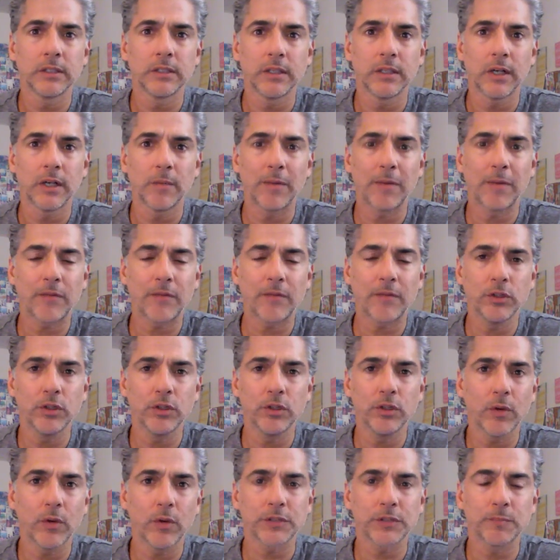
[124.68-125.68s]
about the
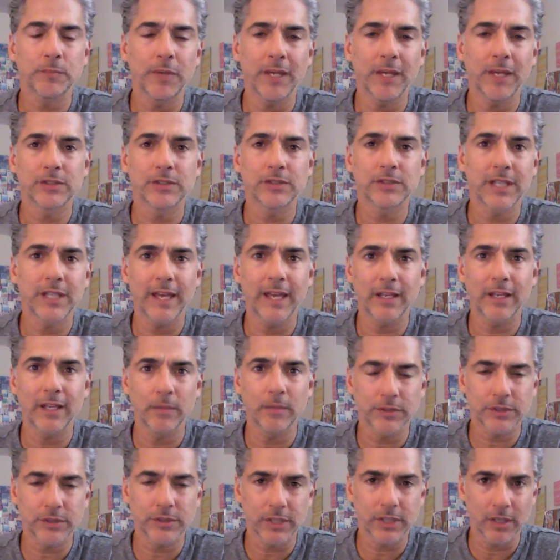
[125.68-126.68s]
US-based
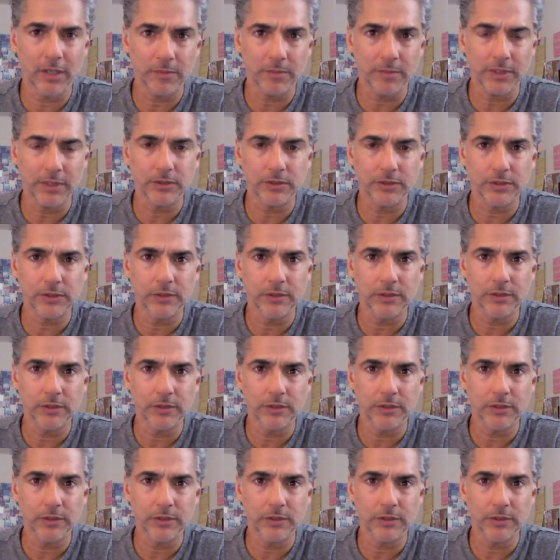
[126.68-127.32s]
cannabis companies.